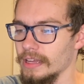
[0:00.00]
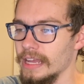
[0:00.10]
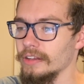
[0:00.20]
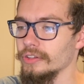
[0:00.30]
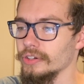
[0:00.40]

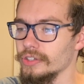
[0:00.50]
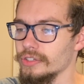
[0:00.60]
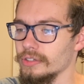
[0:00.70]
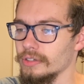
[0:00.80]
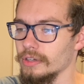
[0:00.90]
it
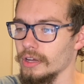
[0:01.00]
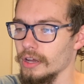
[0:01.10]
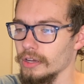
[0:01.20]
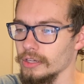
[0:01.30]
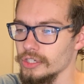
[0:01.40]
looks
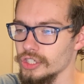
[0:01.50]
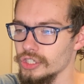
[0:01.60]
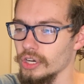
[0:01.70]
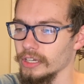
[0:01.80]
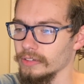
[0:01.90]

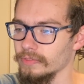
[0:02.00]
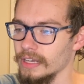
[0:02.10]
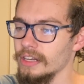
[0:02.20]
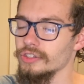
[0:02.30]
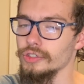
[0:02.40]
stunning.
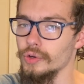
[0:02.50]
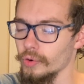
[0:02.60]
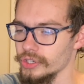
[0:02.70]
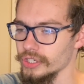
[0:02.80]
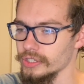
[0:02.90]
It is
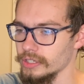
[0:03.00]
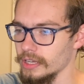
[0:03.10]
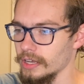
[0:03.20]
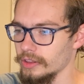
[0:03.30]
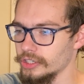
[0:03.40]
gorgeous.
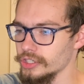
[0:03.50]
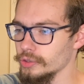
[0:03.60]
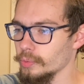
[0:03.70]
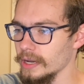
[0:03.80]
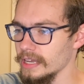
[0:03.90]
Just
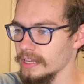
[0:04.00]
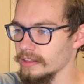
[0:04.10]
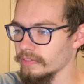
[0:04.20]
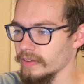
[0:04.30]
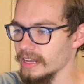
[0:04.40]
the way
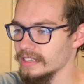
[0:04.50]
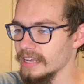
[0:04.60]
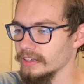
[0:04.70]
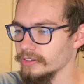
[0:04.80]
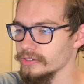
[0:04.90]
the
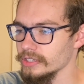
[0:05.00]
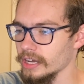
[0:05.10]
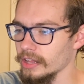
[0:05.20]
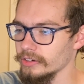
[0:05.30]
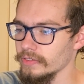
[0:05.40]
Fandangles, the
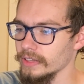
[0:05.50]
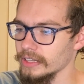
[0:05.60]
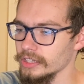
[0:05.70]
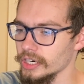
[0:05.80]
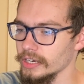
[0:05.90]
color of
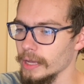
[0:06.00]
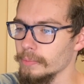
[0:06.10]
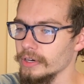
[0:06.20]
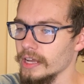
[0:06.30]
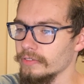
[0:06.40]
like the Dark
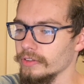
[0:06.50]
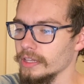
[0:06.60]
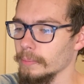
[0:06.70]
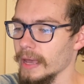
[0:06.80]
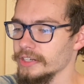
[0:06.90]
Ember and
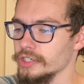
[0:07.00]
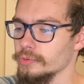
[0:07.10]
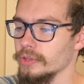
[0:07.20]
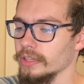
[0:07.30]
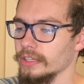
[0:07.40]
everything
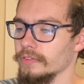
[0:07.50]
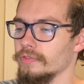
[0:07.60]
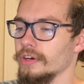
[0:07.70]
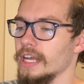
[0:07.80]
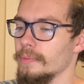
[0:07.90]
matches with like the
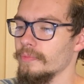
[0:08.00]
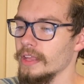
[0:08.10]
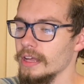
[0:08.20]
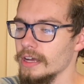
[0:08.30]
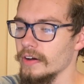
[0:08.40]
frame
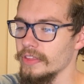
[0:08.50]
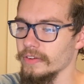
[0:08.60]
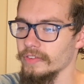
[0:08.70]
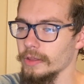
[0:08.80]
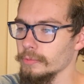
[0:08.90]
of the
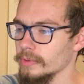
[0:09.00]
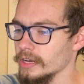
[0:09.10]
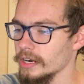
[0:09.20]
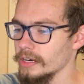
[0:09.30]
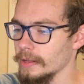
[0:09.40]
Unfathomable
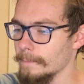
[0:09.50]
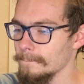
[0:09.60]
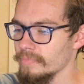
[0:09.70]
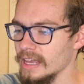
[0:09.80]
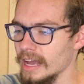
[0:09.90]
card,
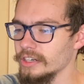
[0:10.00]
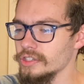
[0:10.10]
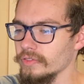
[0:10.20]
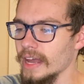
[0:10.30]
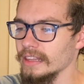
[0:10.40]
and
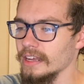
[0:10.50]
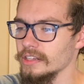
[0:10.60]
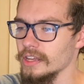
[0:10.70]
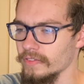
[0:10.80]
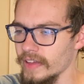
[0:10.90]
just the fact that
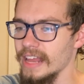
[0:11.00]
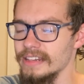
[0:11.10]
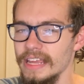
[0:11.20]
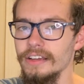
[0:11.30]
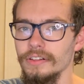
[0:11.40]
it's a
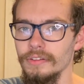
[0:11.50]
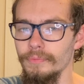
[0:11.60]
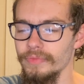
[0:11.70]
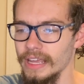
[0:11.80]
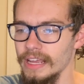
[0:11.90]
Fandangle
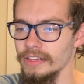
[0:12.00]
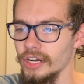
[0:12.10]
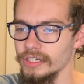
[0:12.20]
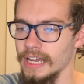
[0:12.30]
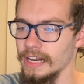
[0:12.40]
in
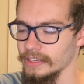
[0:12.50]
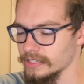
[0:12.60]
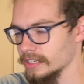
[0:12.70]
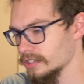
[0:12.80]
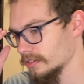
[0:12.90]
Dark
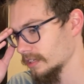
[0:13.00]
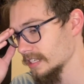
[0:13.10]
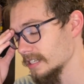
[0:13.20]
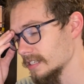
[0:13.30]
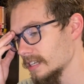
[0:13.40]
Tidings,
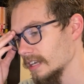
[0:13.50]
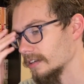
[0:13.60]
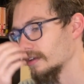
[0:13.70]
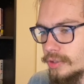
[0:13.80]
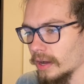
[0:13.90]
that's insane.
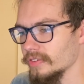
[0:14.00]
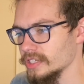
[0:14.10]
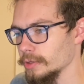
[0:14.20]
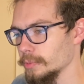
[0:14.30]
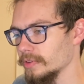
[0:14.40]
So
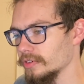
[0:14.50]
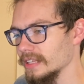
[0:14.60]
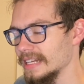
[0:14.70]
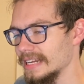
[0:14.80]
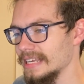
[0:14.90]
obviously it would be
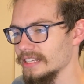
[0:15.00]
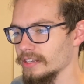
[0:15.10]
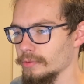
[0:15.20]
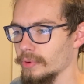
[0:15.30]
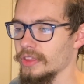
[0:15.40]
really neat
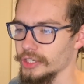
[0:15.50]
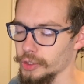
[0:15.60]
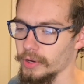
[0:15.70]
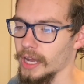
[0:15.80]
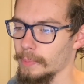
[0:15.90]
with it
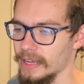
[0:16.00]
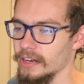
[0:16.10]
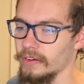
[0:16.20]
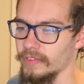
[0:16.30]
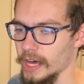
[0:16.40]
showing up in
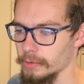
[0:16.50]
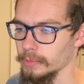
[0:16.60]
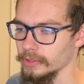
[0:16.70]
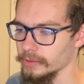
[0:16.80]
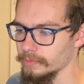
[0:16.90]

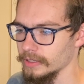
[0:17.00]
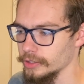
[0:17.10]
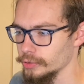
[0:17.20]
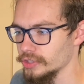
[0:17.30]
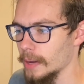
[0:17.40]
Unfathomable.
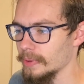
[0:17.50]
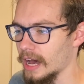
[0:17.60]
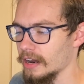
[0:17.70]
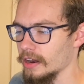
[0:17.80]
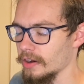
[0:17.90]
You drop it
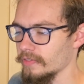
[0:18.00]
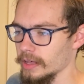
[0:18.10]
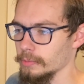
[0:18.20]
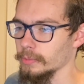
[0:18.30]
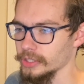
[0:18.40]
on an
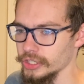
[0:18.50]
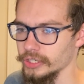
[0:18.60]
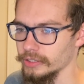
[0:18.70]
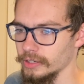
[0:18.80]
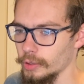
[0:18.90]
Unfathomable
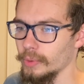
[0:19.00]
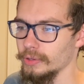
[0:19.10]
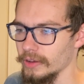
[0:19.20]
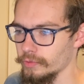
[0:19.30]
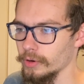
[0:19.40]
turn when
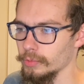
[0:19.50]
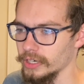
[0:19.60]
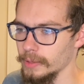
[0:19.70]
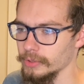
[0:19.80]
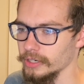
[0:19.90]
you have 4 more
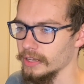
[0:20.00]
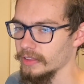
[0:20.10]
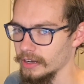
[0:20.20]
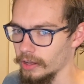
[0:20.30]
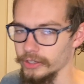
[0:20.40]
Ember, and
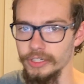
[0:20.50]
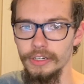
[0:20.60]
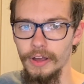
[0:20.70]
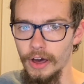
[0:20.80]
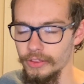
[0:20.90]
then all your
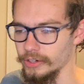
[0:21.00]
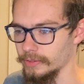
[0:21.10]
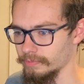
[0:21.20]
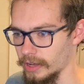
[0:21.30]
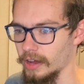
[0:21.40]

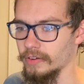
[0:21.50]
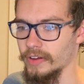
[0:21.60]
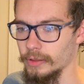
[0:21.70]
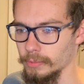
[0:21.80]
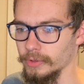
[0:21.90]
other
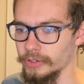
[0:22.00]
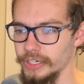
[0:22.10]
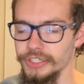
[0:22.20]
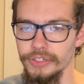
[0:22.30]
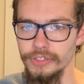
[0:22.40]
Unfathomable
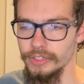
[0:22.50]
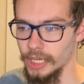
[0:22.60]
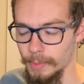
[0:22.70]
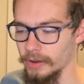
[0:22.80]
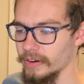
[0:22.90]
creatures
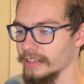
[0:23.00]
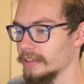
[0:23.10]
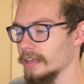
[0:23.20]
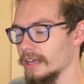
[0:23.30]
come out ready.